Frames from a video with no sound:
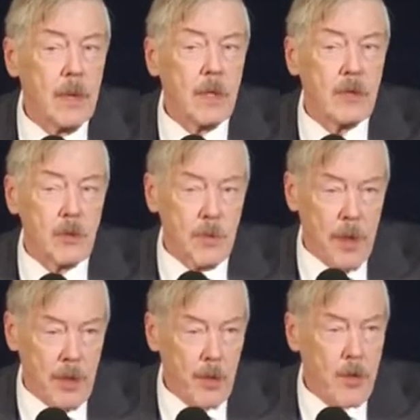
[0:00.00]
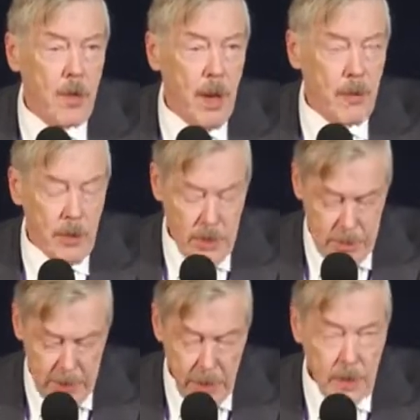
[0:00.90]
so to punish you, I'm going to
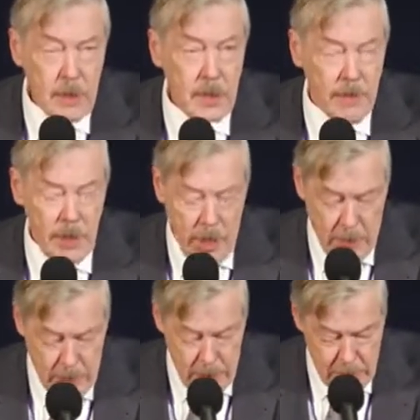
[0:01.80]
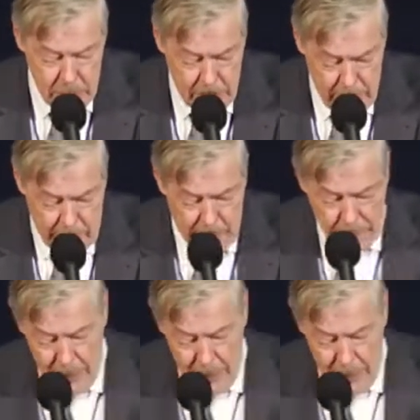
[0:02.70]
speak 7 hours today.